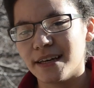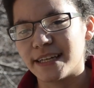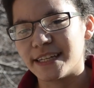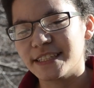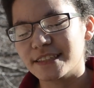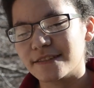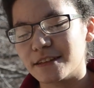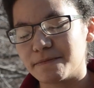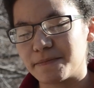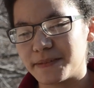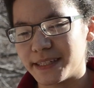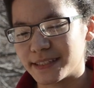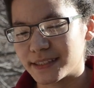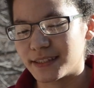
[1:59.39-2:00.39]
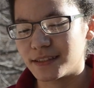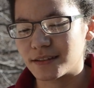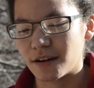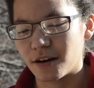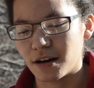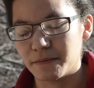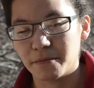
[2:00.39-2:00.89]
Each of the pieces
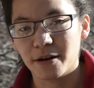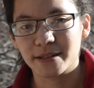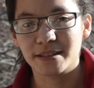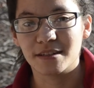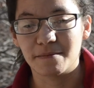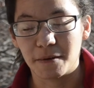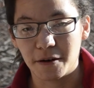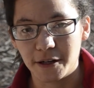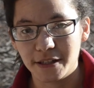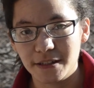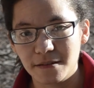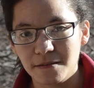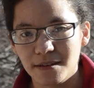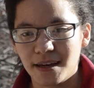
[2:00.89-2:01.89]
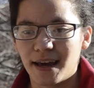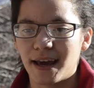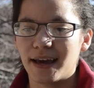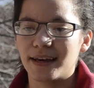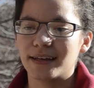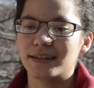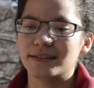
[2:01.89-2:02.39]
are broken apart
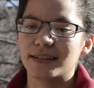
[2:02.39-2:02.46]
and